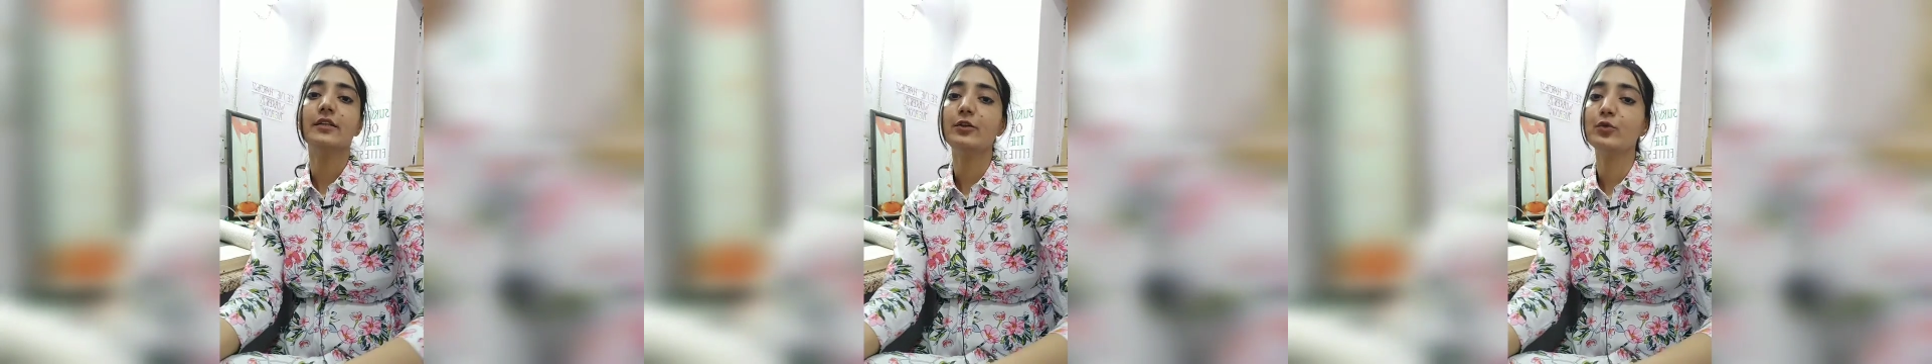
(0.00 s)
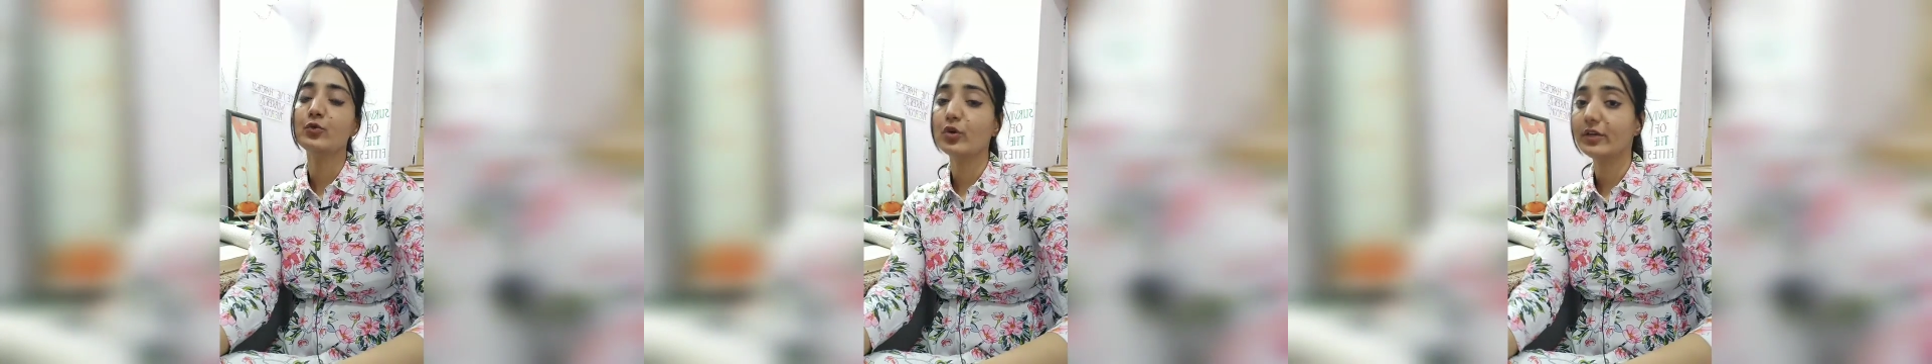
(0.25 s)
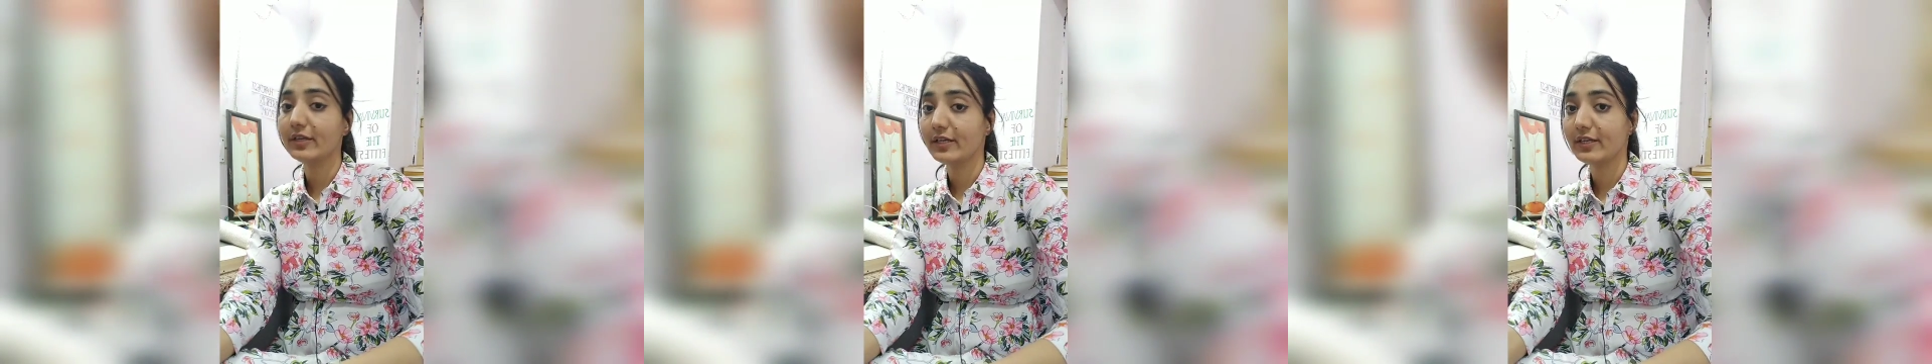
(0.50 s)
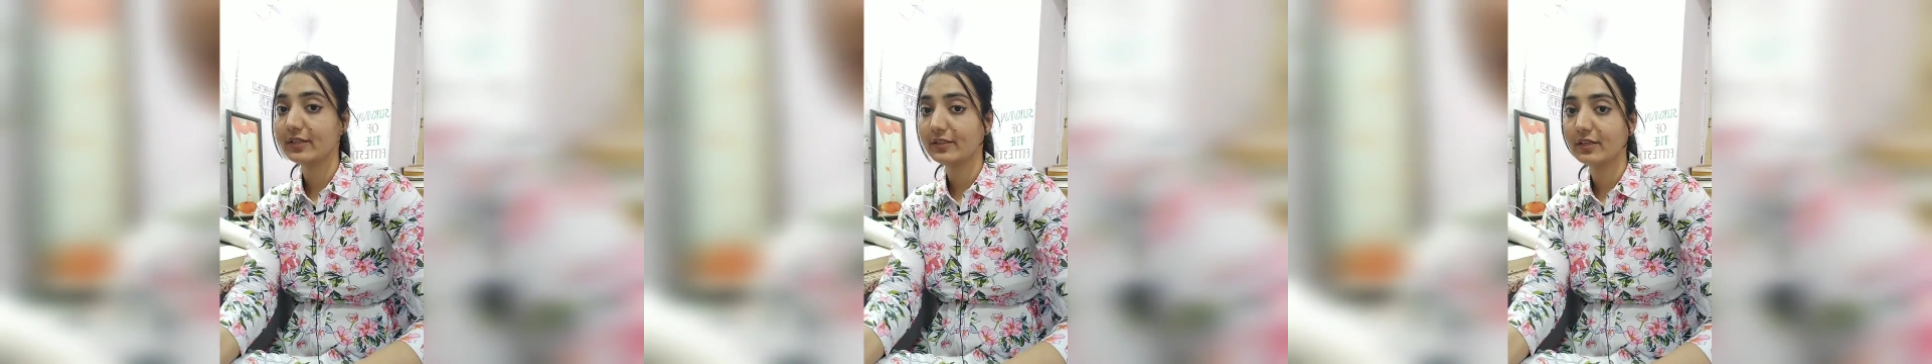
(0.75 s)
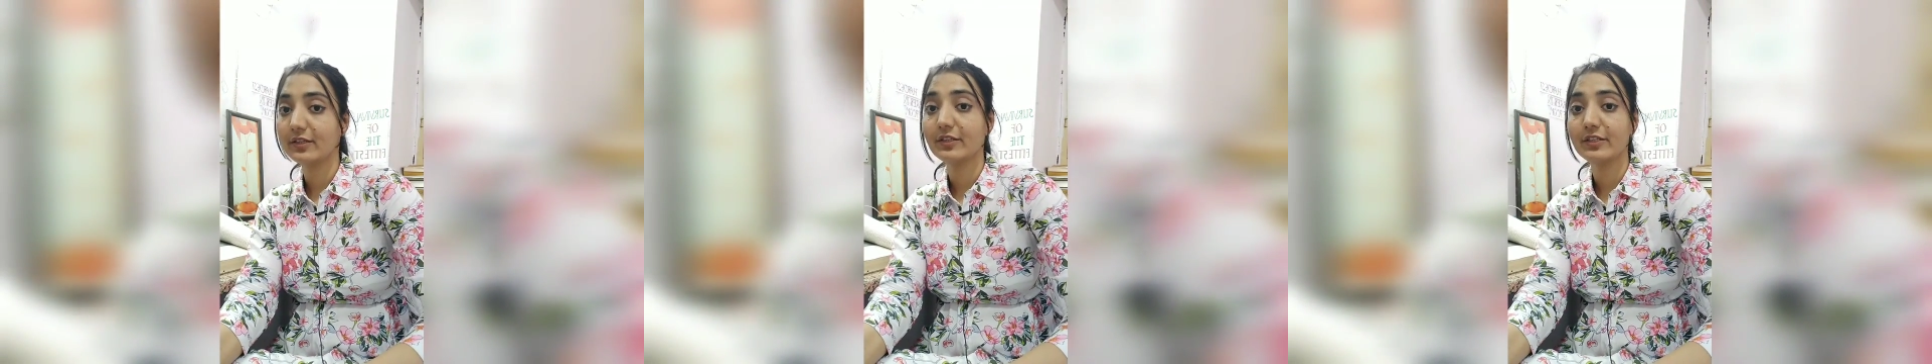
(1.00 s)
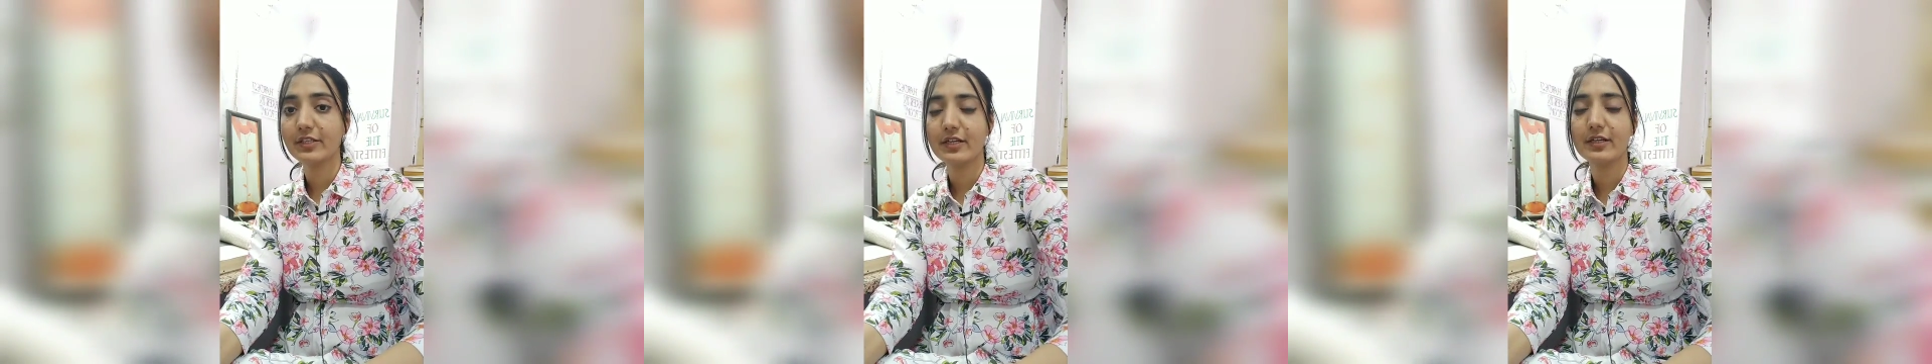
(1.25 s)
they do not need
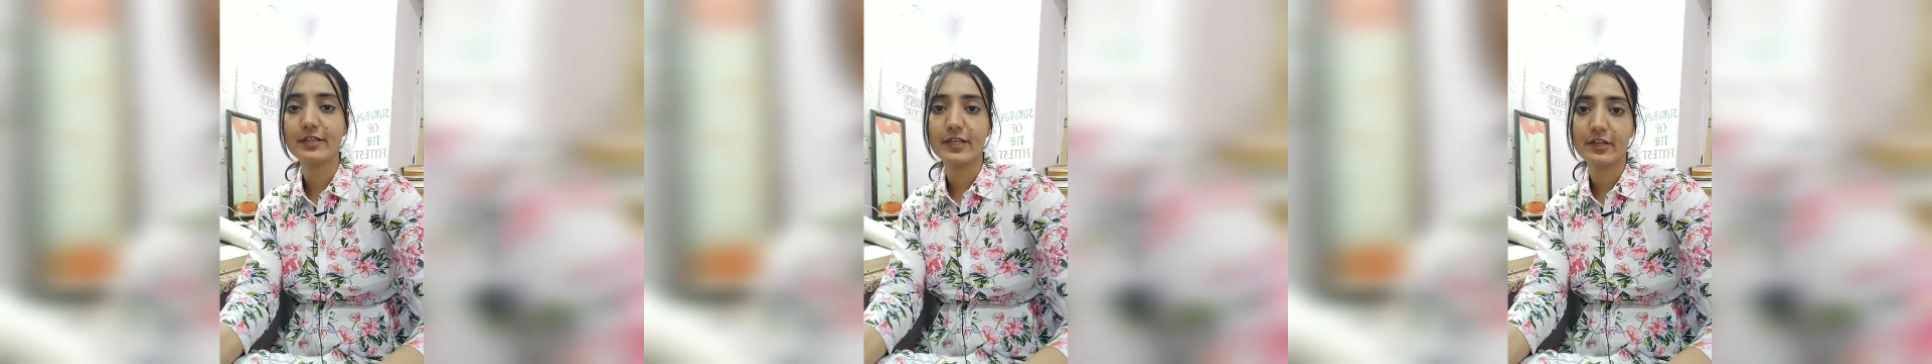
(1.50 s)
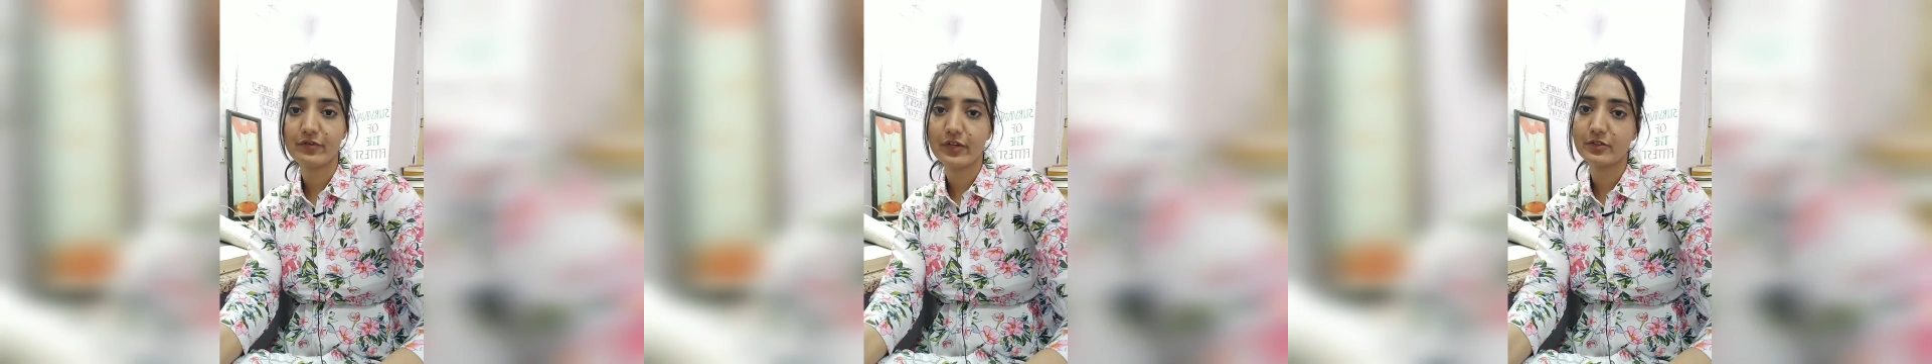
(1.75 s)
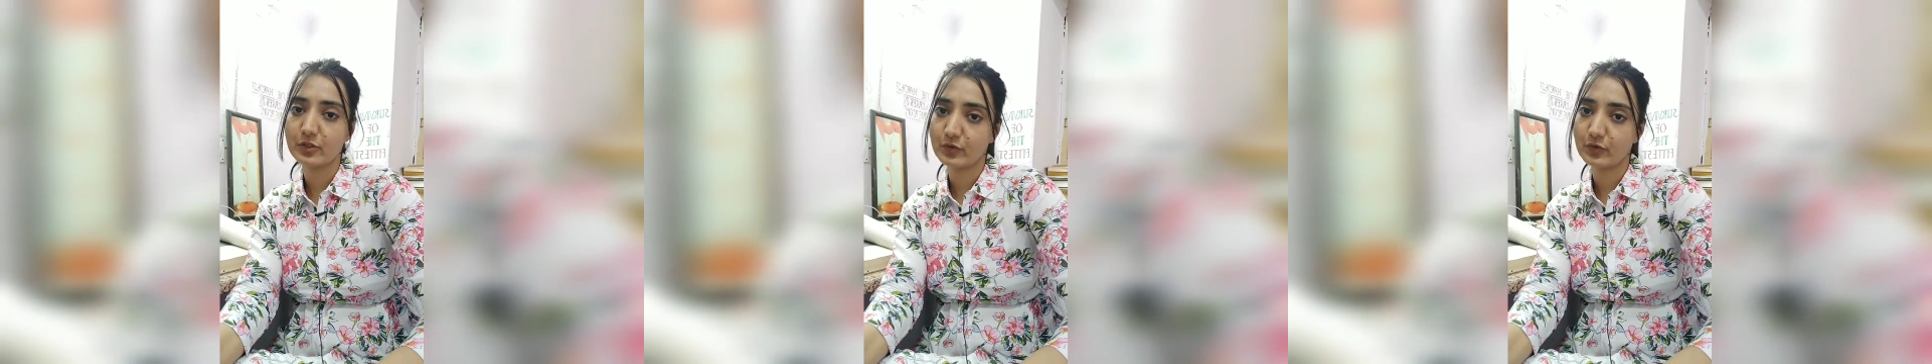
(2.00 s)
the real terrifying